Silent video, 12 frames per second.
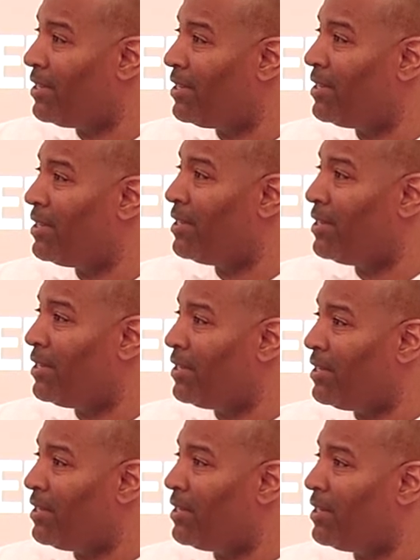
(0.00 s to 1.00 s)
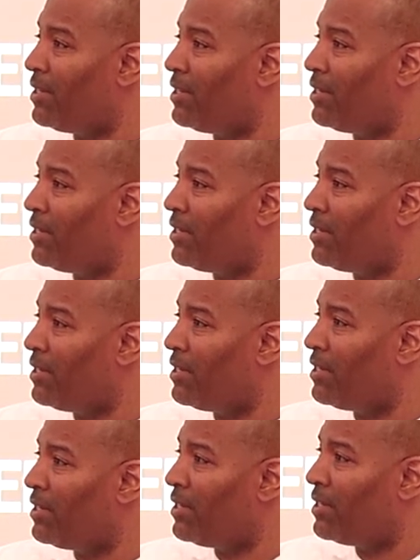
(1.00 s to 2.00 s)
I ended up getting the two
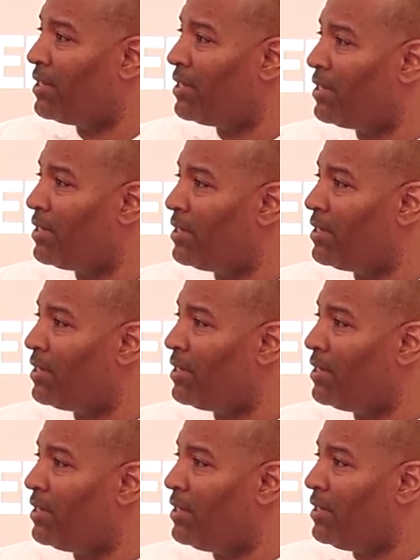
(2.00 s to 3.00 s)
houses right next to each other.